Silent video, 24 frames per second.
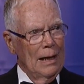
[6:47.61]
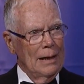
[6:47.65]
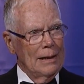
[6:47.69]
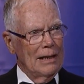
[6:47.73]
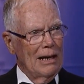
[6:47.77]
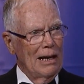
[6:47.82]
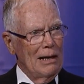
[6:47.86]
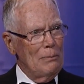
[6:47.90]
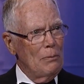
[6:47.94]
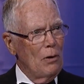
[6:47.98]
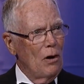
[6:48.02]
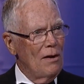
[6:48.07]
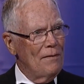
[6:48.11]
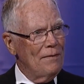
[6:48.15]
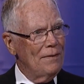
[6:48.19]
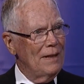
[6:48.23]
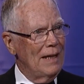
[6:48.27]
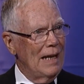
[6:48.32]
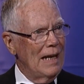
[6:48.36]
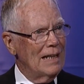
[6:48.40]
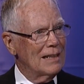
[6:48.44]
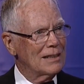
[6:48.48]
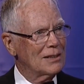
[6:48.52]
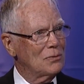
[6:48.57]
Now, I'm
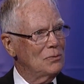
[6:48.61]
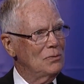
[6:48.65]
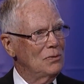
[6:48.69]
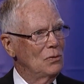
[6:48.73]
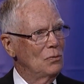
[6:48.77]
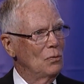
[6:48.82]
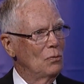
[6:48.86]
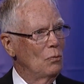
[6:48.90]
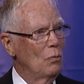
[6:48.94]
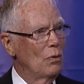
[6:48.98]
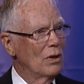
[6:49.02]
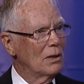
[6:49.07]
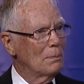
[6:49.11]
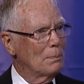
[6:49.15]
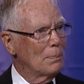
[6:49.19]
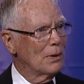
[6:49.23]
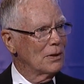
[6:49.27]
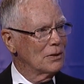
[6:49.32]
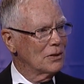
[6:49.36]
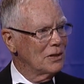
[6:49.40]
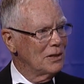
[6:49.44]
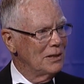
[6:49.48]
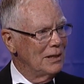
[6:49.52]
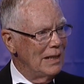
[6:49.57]
often asked what a
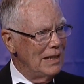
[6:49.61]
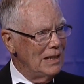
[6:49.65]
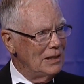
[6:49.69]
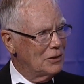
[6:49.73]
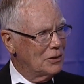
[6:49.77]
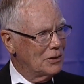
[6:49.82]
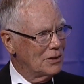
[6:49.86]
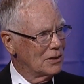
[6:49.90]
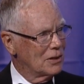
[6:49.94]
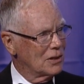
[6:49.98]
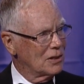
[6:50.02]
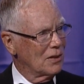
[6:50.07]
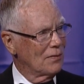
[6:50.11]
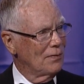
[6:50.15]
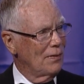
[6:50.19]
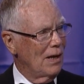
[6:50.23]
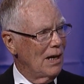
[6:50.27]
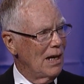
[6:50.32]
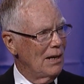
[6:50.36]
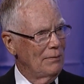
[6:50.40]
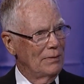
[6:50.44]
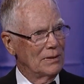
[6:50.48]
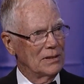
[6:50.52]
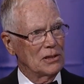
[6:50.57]
person needs to
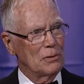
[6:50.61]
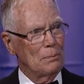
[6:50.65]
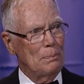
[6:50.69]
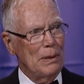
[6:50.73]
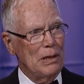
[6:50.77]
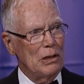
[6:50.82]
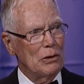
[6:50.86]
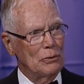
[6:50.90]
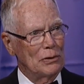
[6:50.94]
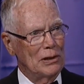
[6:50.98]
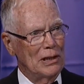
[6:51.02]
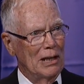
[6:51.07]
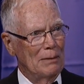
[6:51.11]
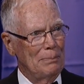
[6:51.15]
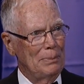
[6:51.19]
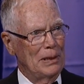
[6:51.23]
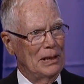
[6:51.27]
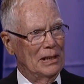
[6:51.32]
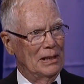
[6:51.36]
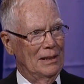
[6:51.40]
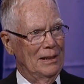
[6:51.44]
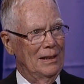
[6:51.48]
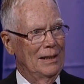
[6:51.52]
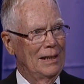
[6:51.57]
survive as a
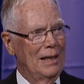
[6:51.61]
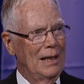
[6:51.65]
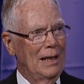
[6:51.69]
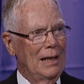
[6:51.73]
POW.